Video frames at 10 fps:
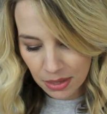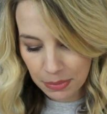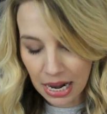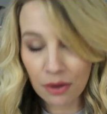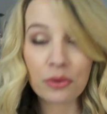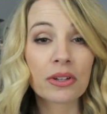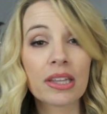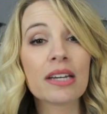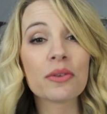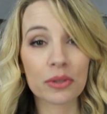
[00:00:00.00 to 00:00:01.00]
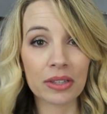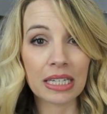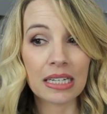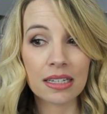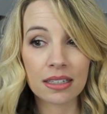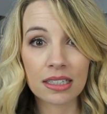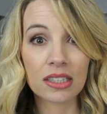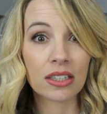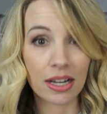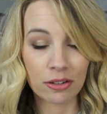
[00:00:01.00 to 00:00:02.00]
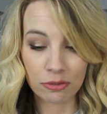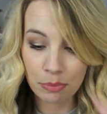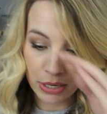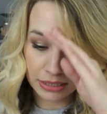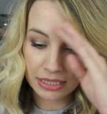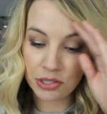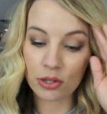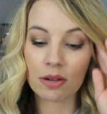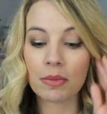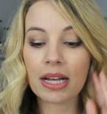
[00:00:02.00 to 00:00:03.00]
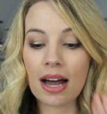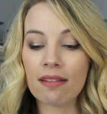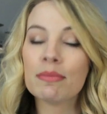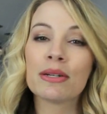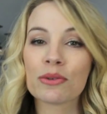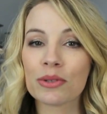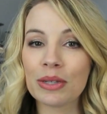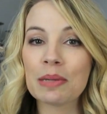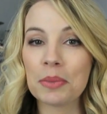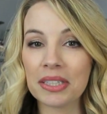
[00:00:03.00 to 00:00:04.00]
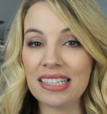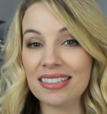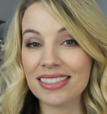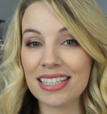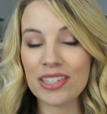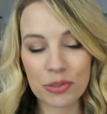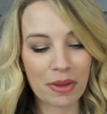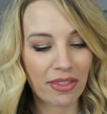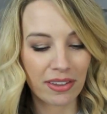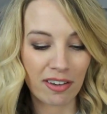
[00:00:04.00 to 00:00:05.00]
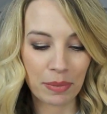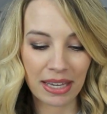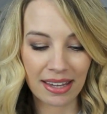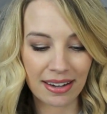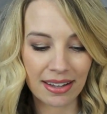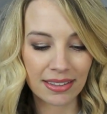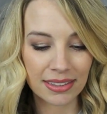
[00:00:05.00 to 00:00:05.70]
But I really, really love Boxy Charm. Like, I've been really pleased each month that I've been getting it.